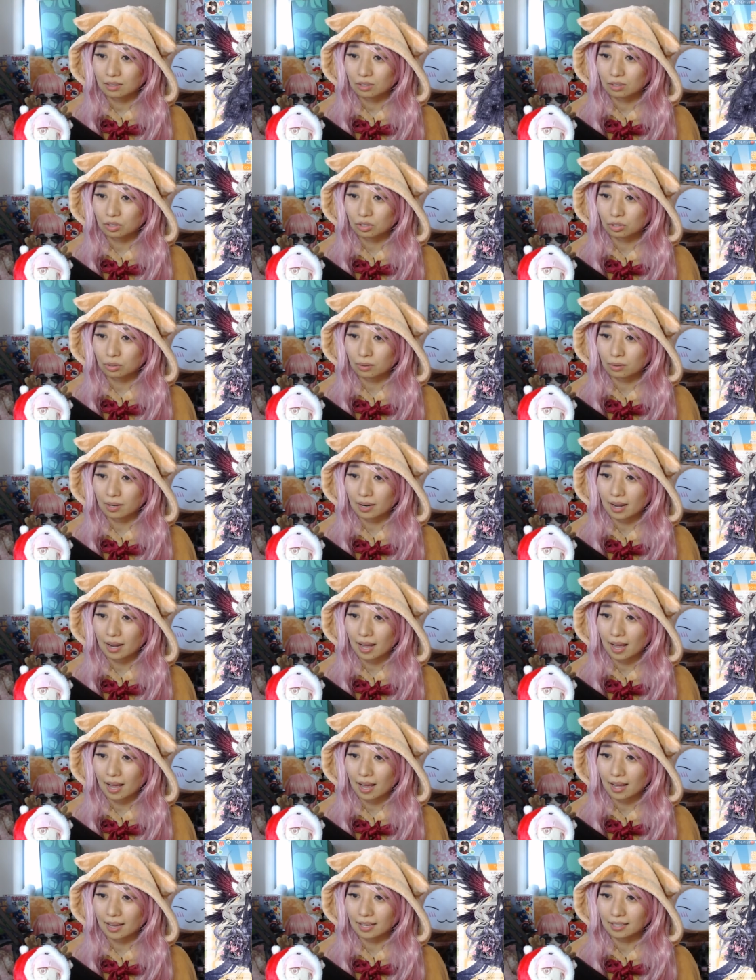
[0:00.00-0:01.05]

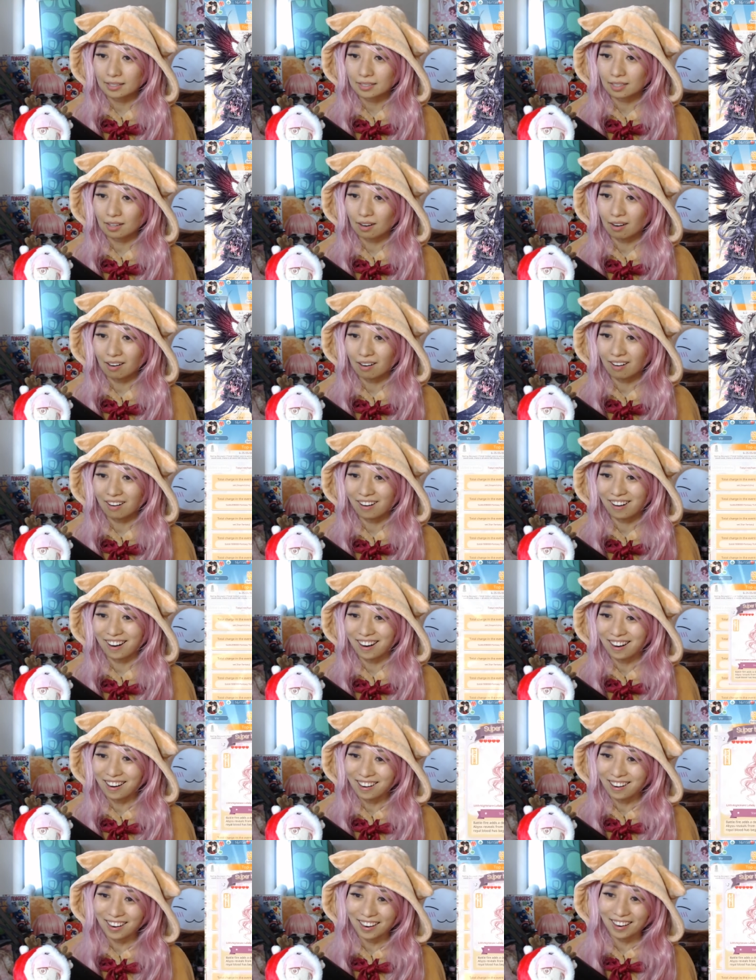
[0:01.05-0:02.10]
Dress.
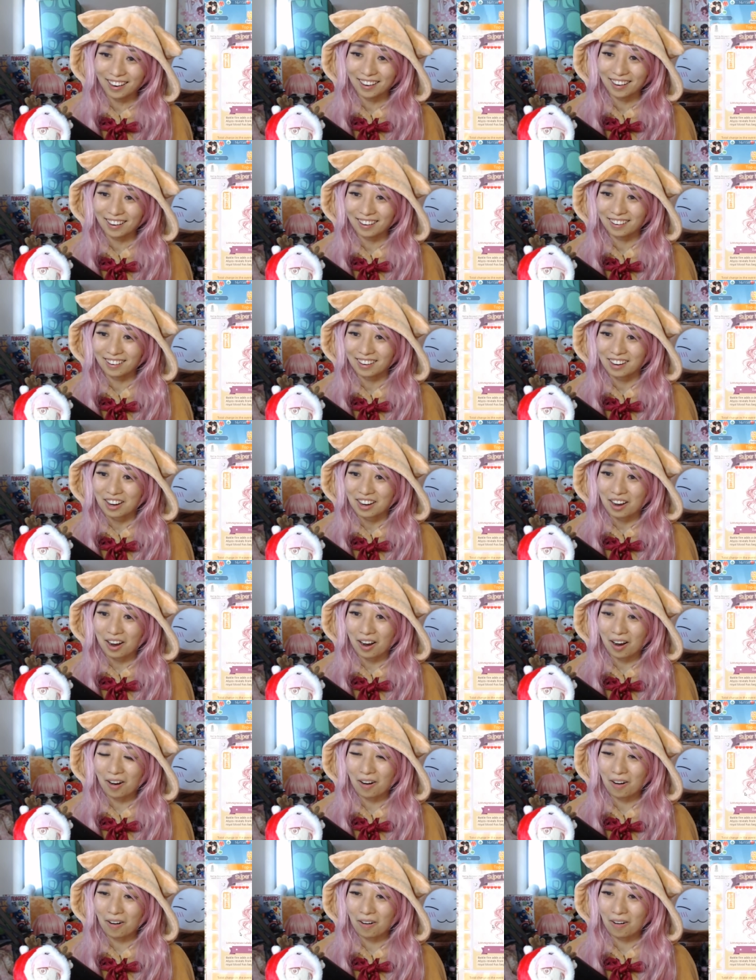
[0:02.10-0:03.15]
Oh,
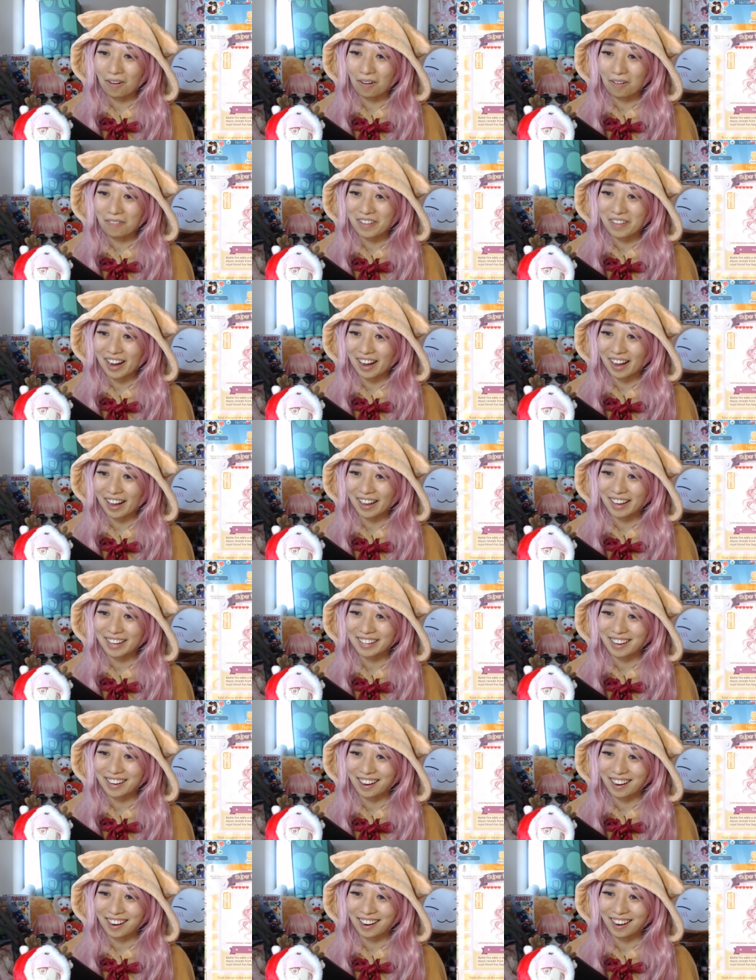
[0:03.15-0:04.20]
oh my
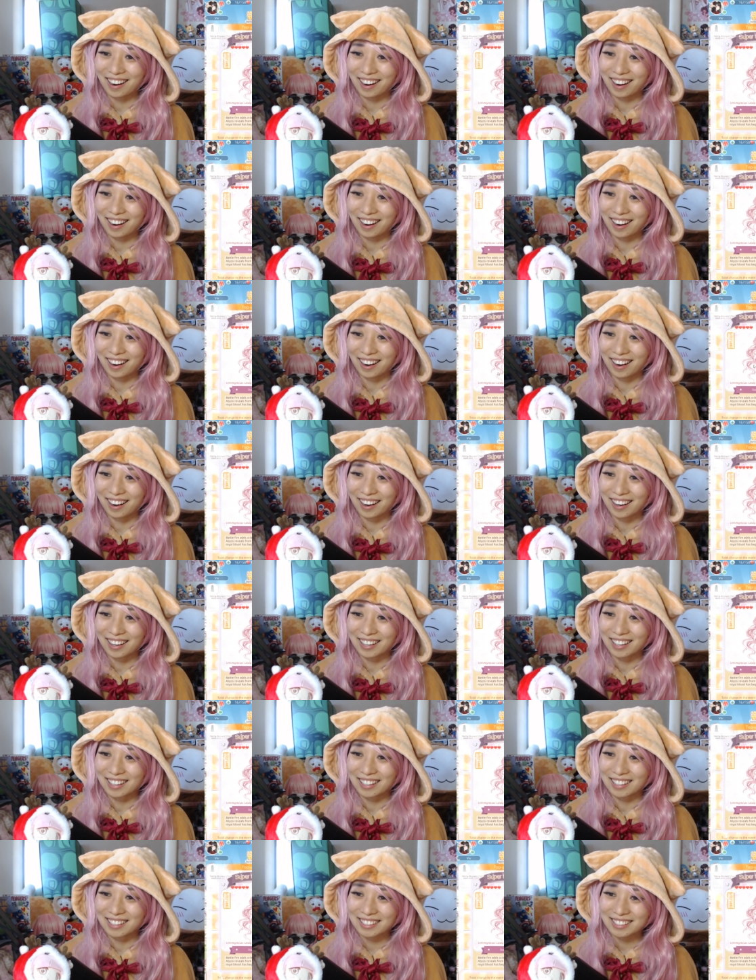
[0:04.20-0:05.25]

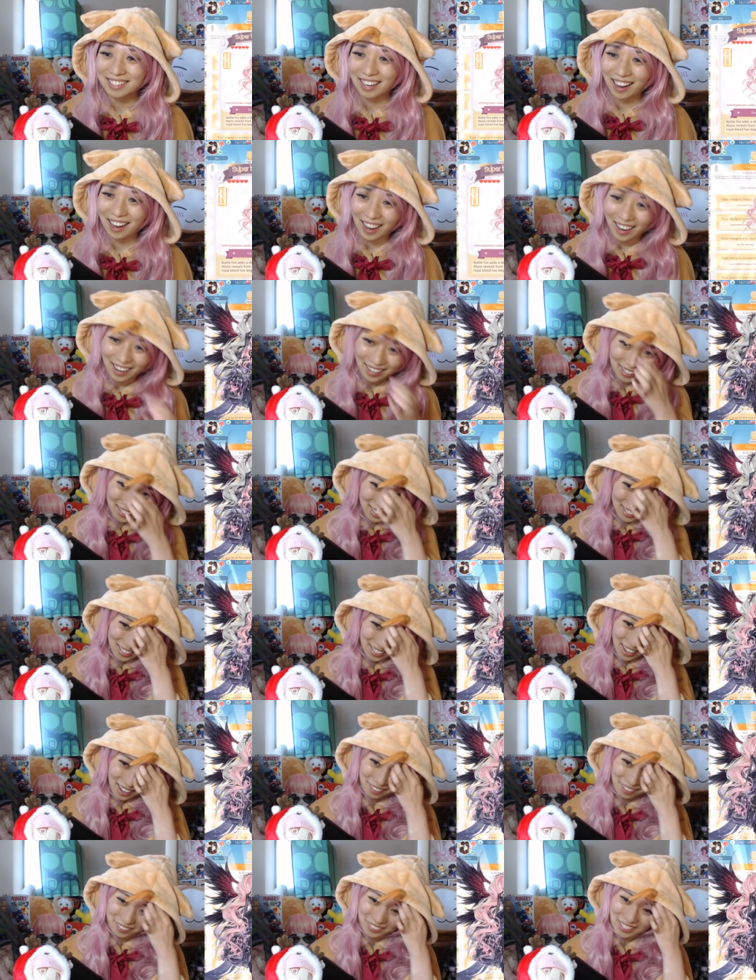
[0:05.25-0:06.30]
gosh. I
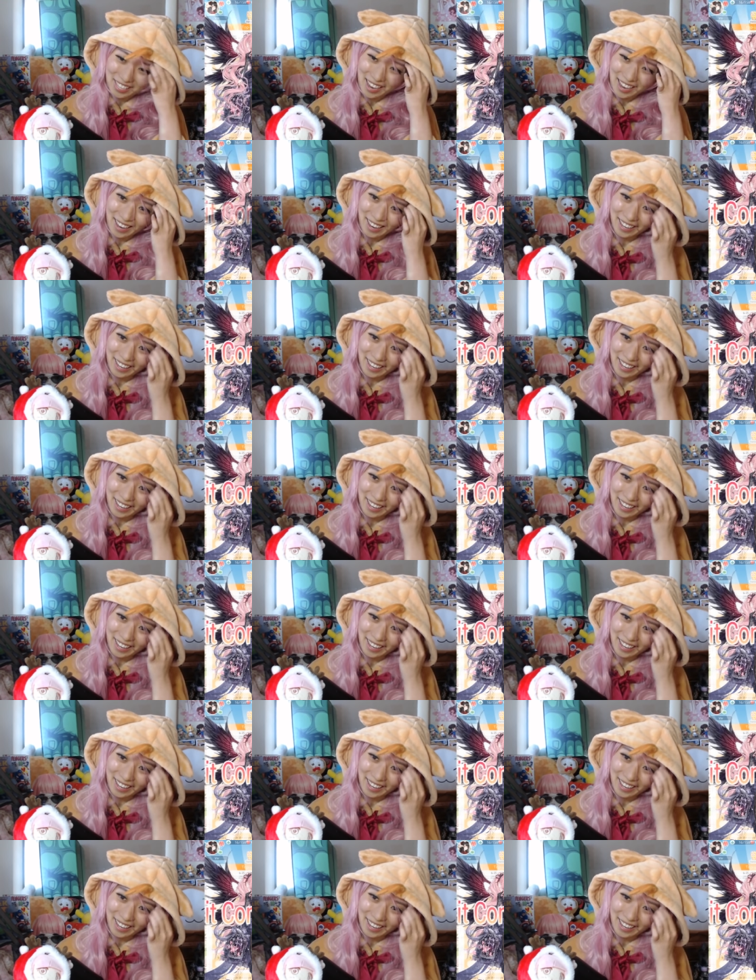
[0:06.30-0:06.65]
love that